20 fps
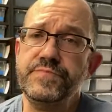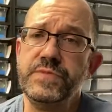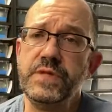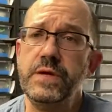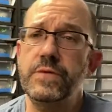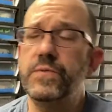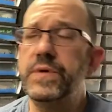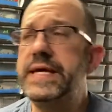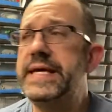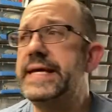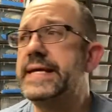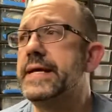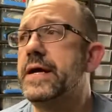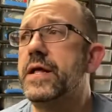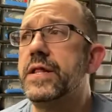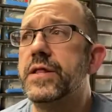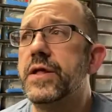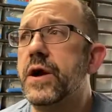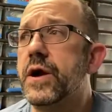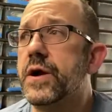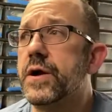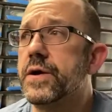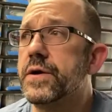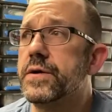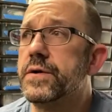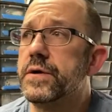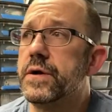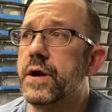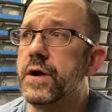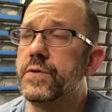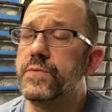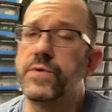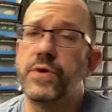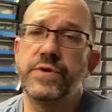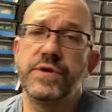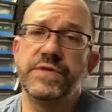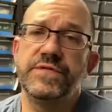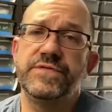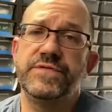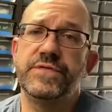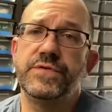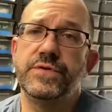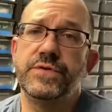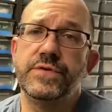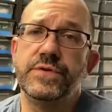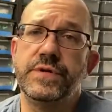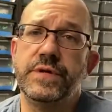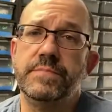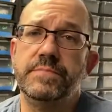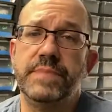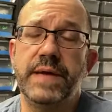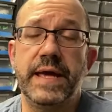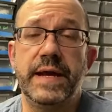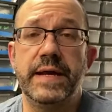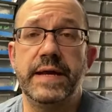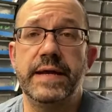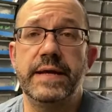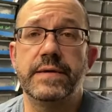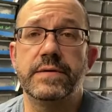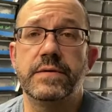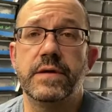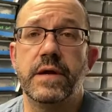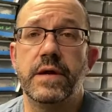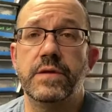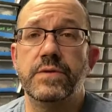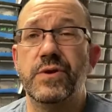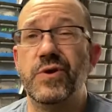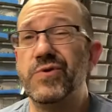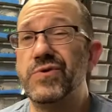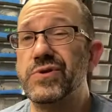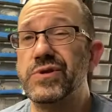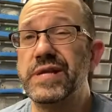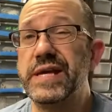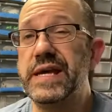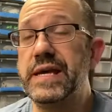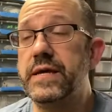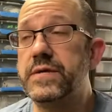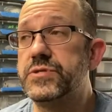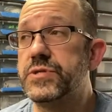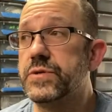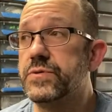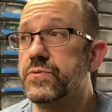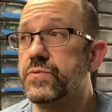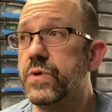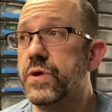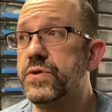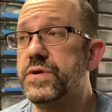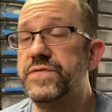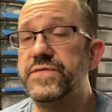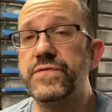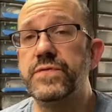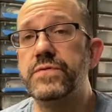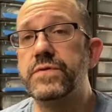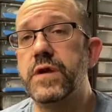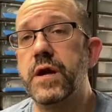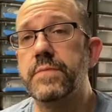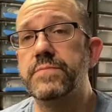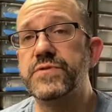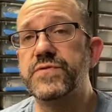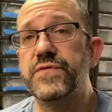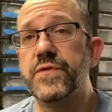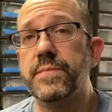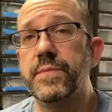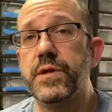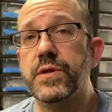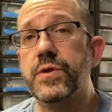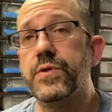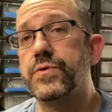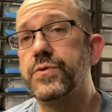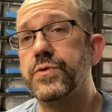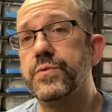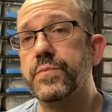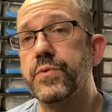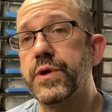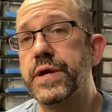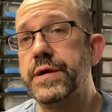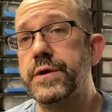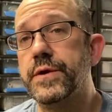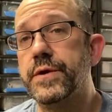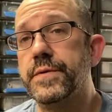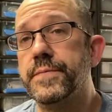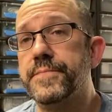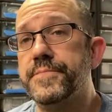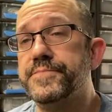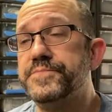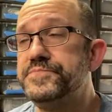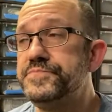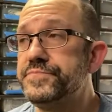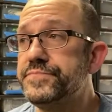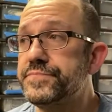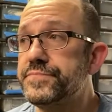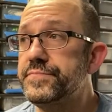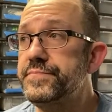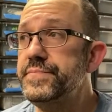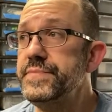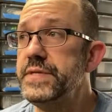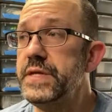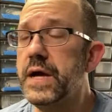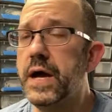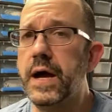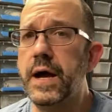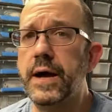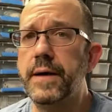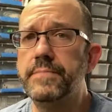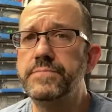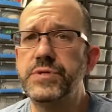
We get all our rodent food and bedding locally. So the rodent food comes from a local breeder. So